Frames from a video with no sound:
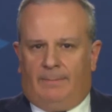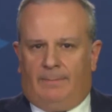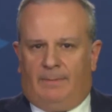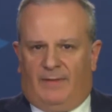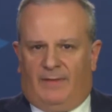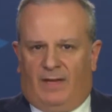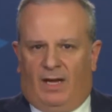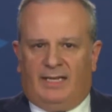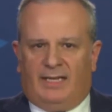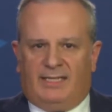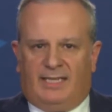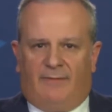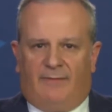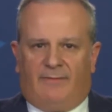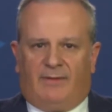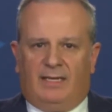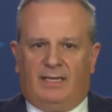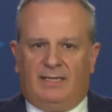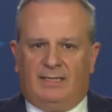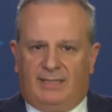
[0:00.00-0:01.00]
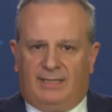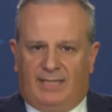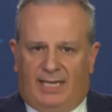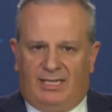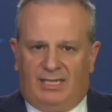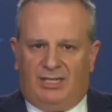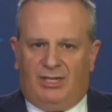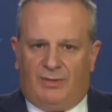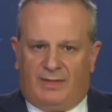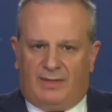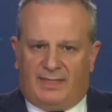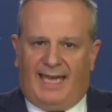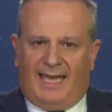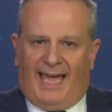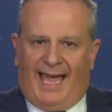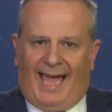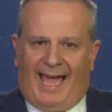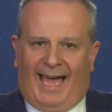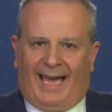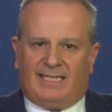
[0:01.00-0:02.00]
But the IDF continues to
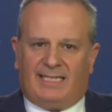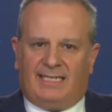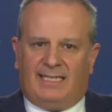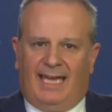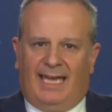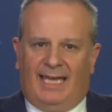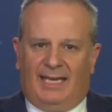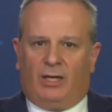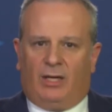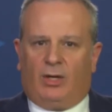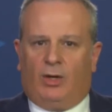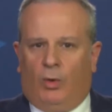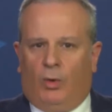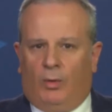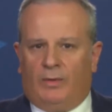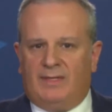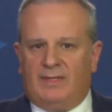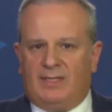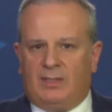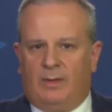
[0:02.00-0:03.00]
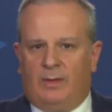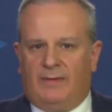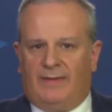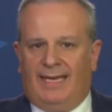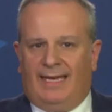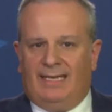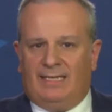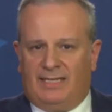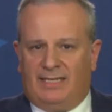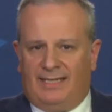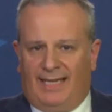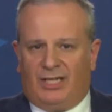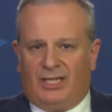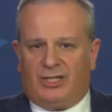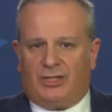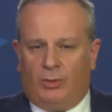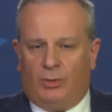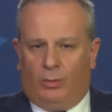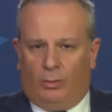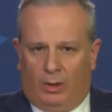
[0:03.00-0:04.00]
act in accordance with
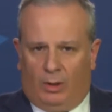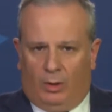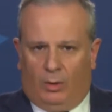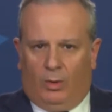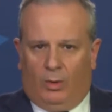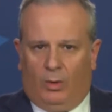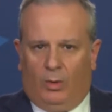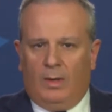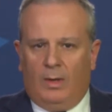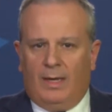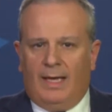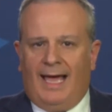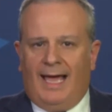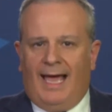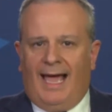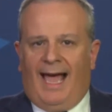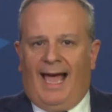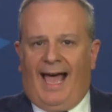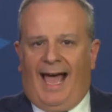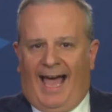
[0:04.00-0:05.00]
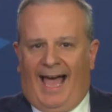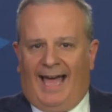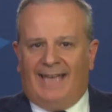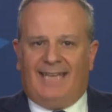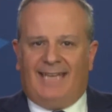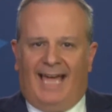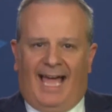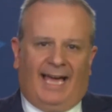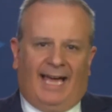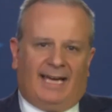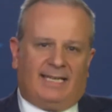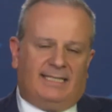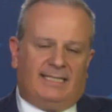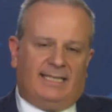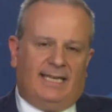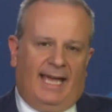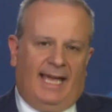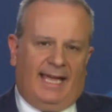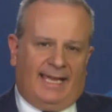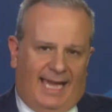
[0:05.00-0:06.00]
international law and act
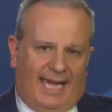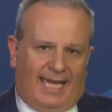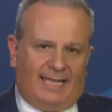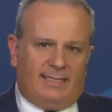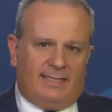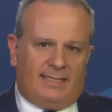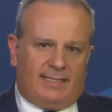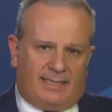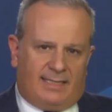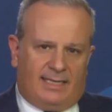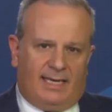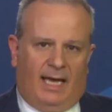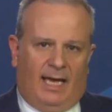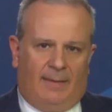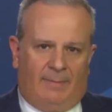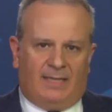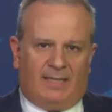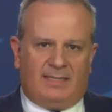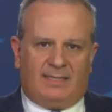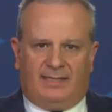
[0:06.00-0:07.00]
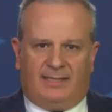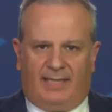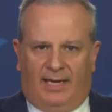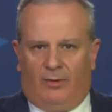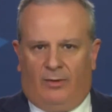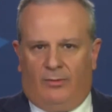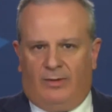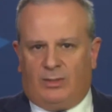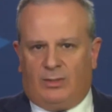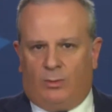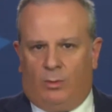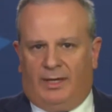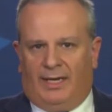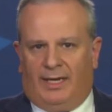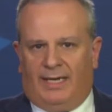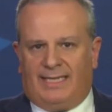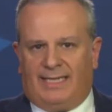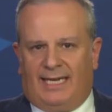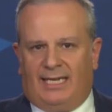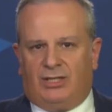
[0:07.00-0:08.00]
against Hamas terrorist
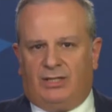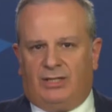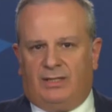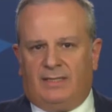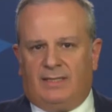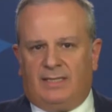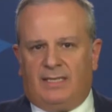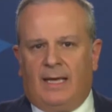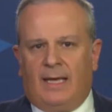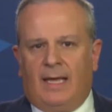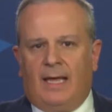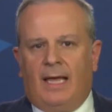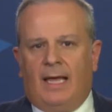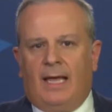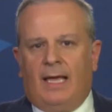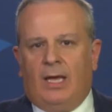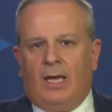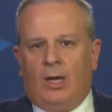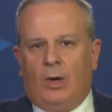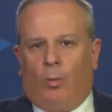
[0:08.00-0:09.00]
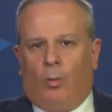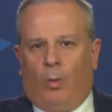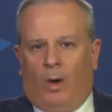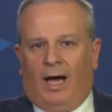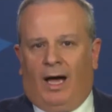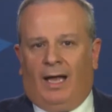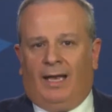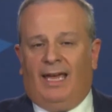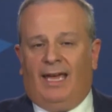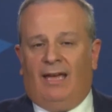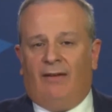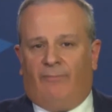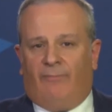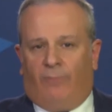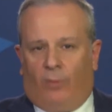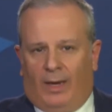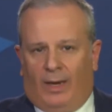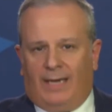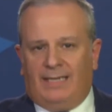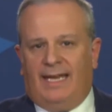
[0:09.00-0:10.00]
organizations while
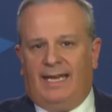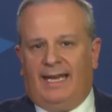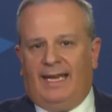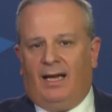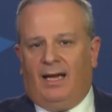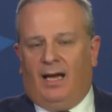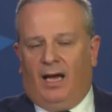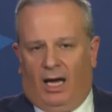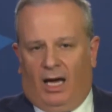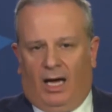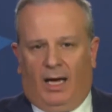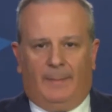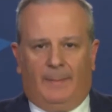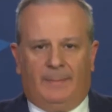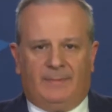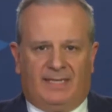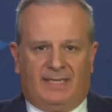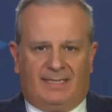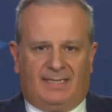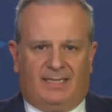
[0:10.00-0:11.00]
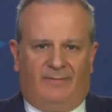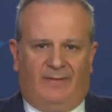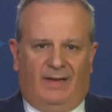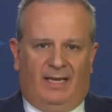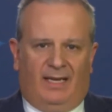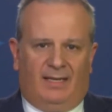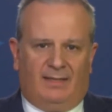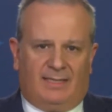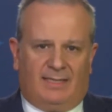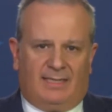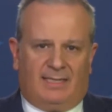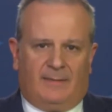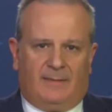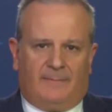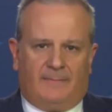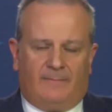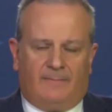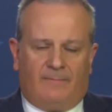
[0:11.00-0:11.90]
avoiding harm to civilians.